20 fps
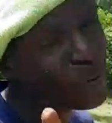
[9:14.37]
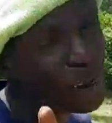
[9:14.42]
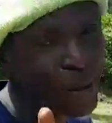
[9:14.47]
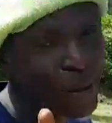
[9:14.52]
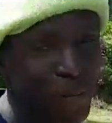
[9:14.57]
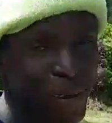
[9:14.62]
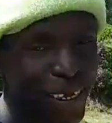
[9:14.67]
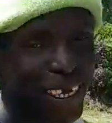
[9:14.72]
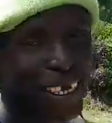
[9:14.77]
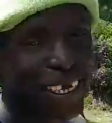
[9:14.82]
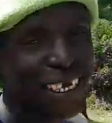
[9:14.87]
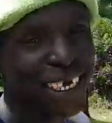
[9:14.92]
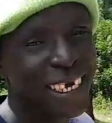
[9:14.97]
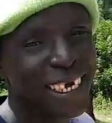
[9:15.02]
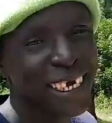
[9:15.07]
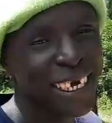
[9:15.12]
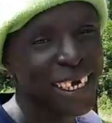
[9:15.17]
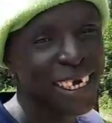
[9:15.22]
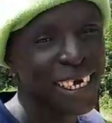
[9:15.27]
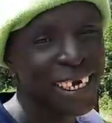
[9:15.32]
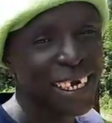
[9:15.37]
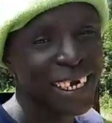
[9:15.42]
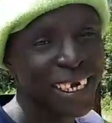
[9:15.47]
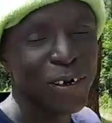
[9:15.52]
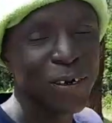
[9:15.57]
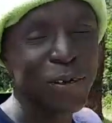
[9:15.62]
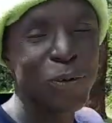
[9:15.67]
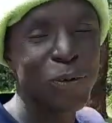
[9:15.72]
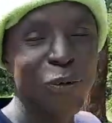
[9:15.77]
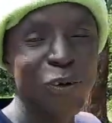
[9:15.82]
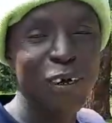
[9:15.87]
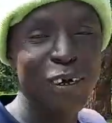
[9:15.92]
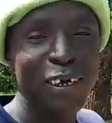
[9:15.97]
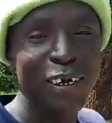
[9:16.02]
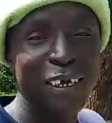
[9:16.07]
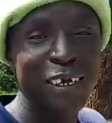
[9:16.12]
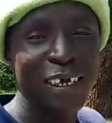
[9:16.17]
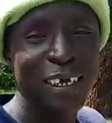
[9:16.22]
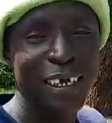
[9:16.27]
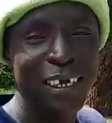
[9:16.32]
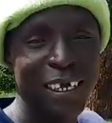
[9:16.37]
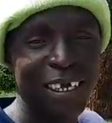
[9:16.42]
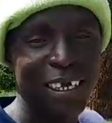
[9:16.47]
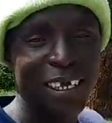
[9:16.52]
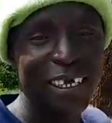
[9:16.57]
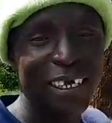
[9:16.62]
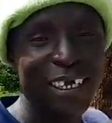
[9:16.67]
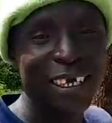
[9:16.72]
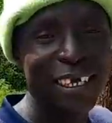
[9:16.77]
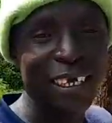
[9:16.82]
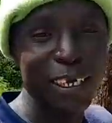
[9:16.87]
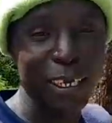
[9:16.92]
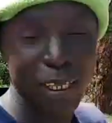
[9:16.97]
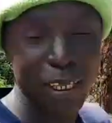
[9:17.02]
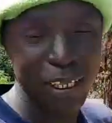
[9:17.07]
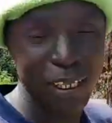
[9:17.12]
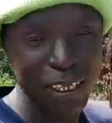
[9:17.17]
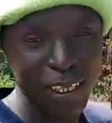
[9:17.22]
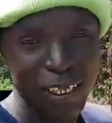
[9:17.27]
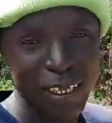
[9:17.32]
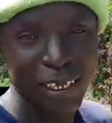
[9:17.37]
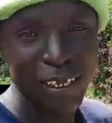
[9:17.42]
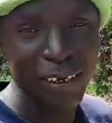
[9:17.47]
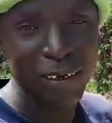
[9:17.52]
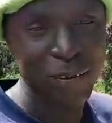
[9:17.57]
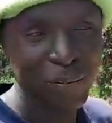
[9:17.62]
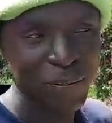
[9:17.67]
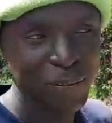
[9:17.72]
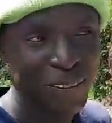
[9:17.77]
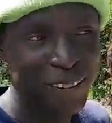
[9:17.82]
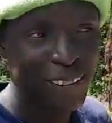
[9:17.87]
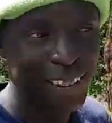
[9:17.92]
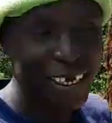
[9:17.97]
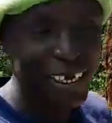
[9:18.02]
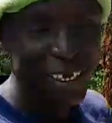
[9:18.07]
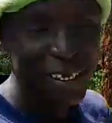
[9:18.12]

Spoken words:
Joking around with the ladies, telling them Hello Baby. You see